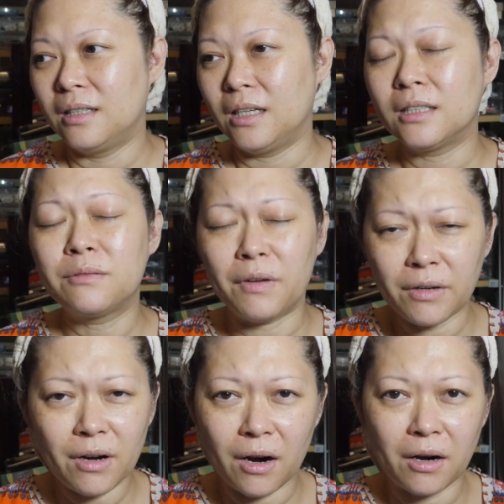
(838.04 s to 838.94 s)
It's
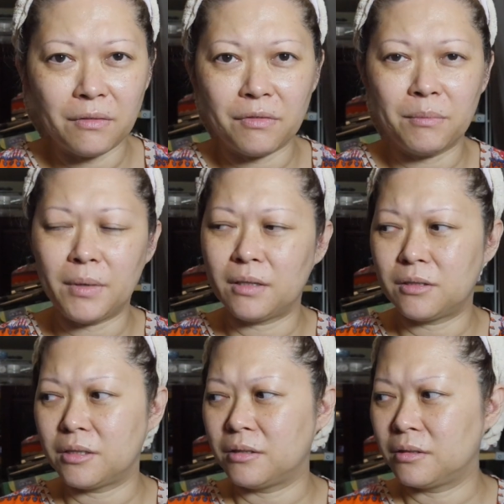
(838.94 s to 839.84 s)
very hard for me
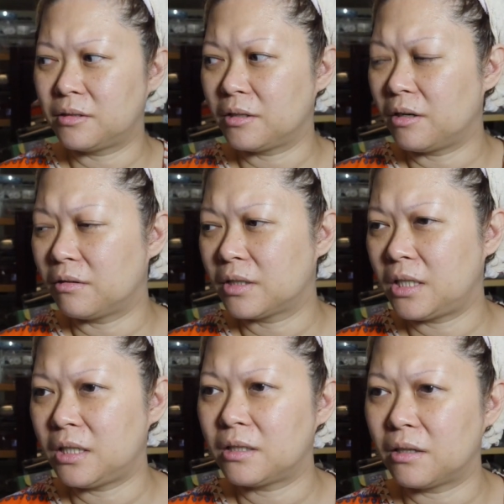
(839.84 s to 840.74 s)
to go
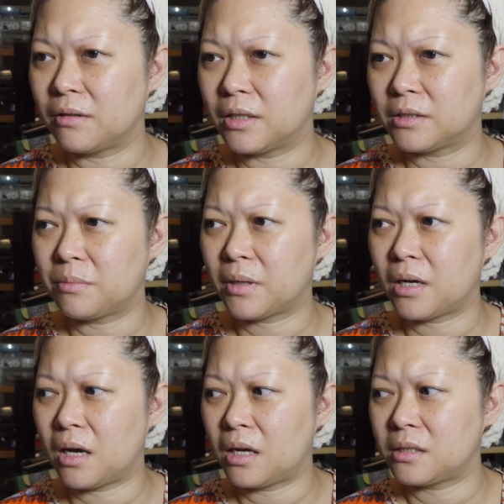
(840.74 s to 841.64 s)
keto is
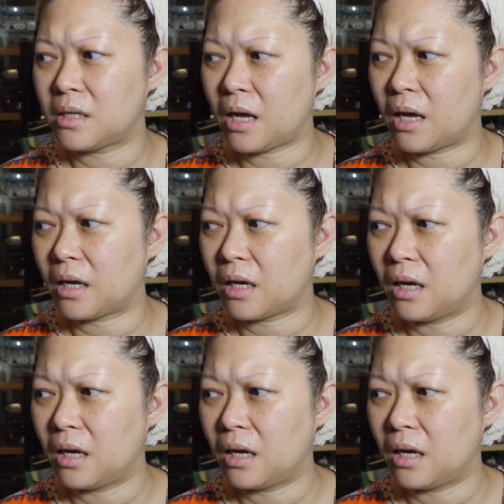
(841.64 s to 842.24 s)
because like